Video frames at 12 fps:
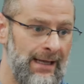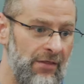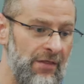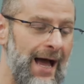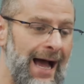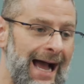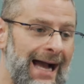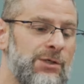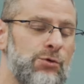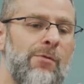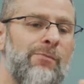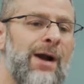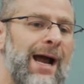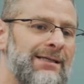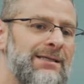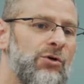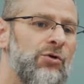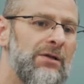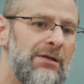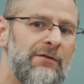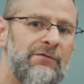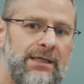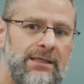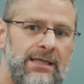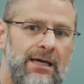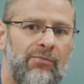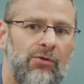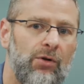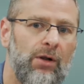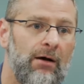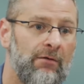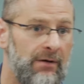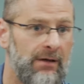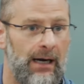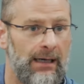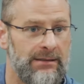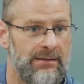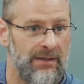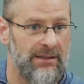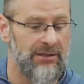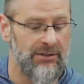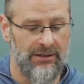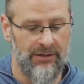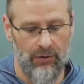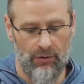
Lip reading: the actual practical lived example of God's message in the